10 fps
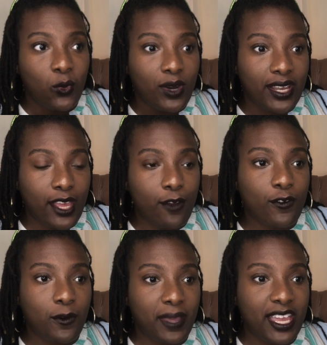what
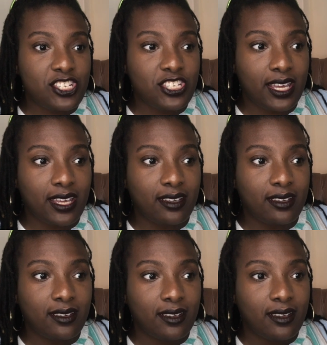
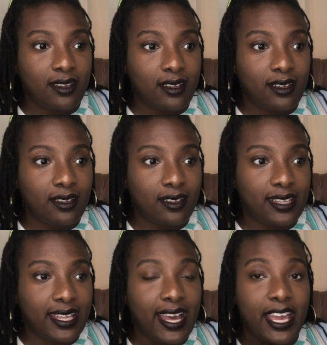information
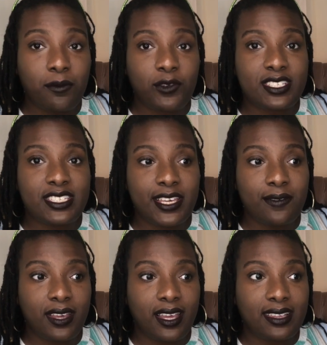that I am
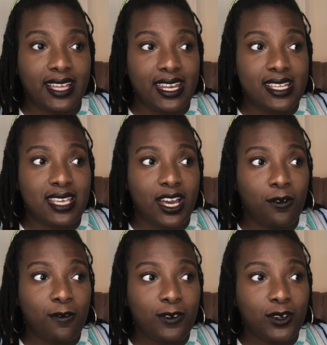receiving that is
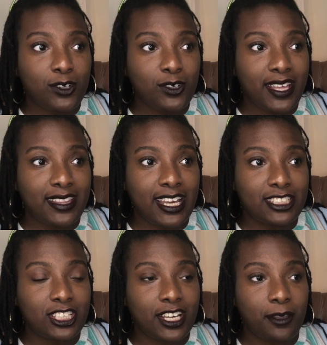helpful and
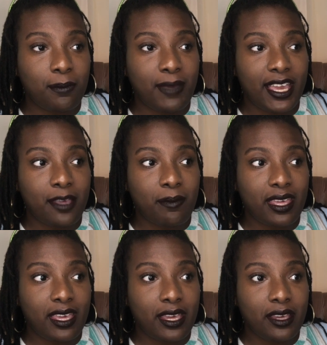that's gonna make
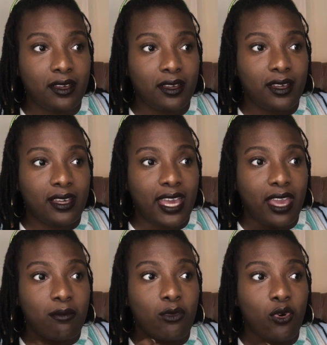me
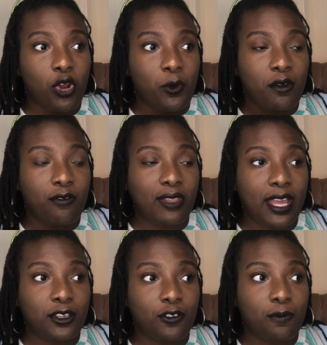a more
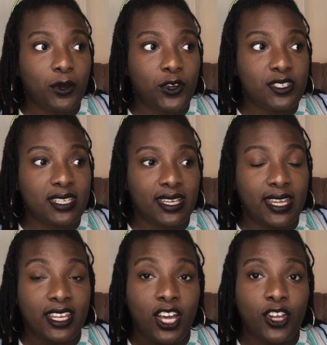reflective person
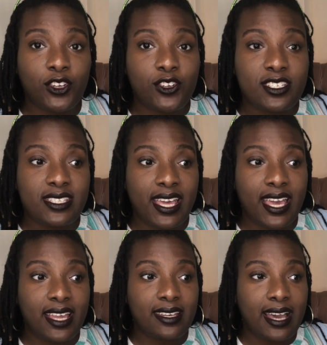and
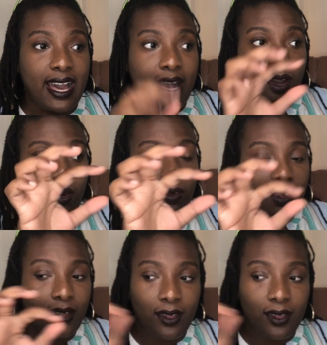understand how